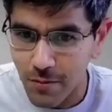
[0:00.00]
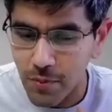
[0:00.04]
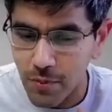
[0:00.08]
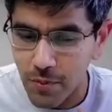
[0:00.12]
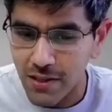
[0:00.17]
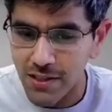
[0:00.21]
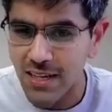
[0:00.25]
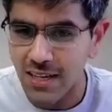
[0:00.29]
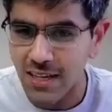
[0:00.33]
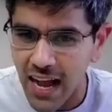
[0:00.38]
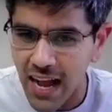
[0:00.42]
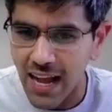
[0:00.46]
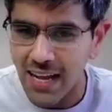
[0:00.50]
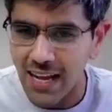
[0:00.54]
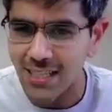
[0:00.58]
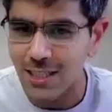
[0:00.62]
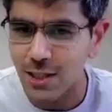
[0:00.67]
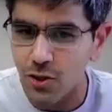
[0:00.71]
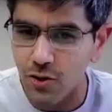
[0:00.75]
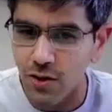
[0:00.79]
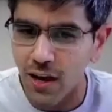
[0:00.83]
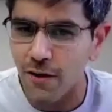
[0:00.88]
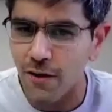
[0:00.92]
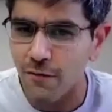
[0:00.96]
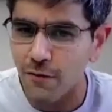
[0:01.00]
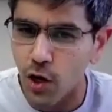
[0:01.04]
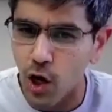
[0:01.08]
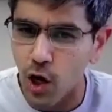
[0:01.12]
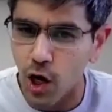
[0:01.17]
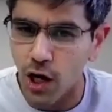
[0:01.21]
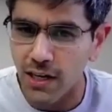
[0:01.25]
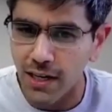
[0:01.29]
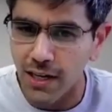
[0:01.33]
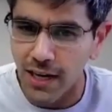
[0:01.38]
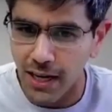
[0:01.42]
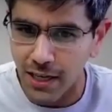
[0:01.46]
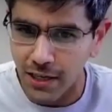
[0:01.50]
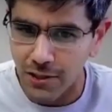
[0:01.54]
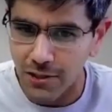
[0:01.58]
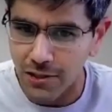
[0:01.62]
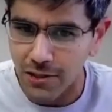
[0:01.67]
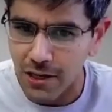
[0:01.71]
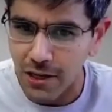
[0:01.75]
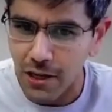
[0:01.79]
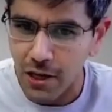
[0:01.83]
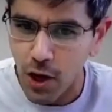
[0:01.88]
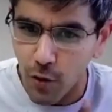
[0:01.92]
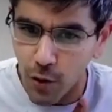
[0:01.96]
The person has to have
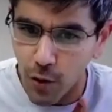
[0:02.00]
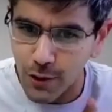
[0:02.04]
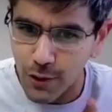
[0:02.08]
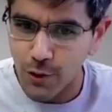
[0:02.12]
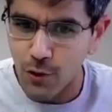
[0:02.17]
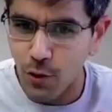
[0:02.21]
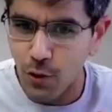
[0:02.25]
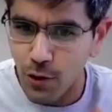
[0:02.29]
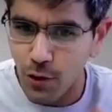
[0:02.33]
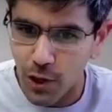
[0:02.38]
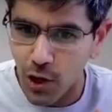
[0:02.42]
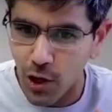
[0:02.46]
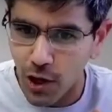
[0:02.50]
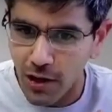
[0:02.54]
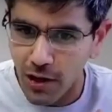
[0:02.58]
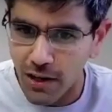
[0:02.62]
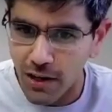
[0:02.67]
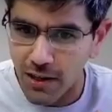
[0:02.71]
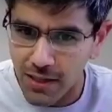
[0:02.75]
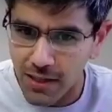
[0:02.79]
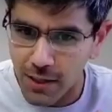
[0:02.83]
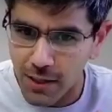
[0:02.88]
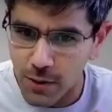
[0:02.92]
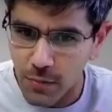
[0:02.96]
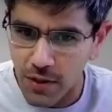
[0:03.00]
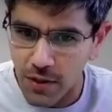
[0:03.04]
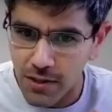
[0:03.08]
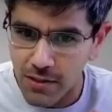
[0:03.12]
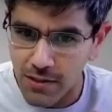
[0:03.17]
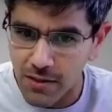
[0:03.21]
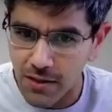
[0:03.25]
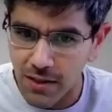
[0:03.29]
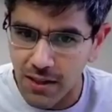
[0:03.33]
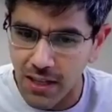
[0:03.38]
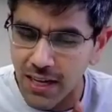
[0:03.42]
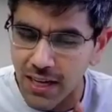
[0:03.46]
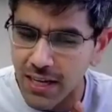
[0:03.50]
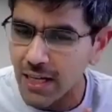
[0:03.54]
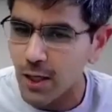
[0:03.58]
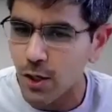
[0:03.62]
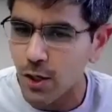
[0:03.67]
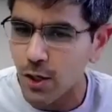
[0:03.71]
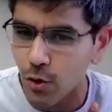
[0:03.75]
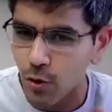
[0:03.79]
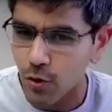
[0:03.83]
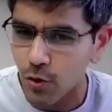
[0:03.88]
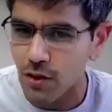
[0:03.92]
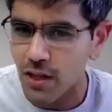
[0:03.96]
context of what's going on in this person. They
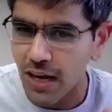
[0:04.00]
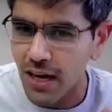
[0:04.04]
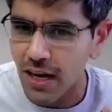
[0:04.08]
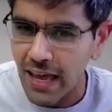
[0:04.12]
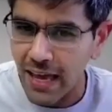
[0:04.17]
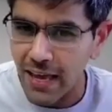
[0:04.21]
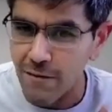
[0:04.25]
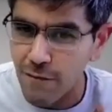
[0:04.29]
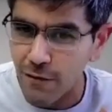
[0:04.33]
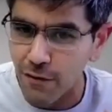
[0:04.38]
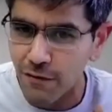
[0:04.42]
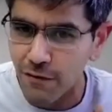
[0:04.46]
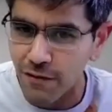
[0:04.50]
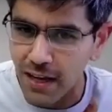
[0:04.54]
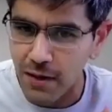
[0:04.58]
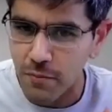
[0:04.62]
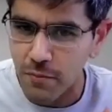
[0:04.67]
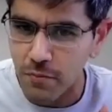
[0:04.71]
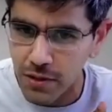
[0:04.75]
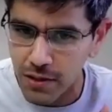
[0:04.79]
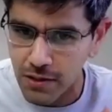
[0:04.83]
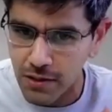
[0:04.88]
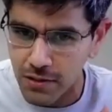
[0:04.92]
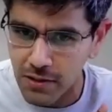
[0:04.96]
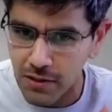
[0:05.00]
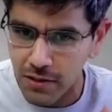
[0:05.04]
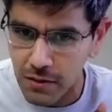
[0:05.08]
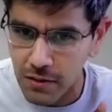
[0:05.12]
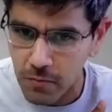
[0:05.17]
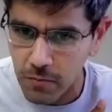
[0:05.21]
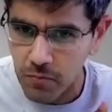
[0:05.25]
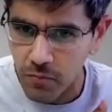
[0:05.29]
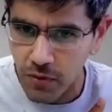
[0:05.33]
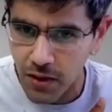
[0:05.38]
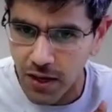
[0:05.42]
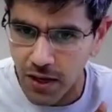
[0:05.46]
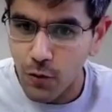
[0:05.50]
need to know the life of that person.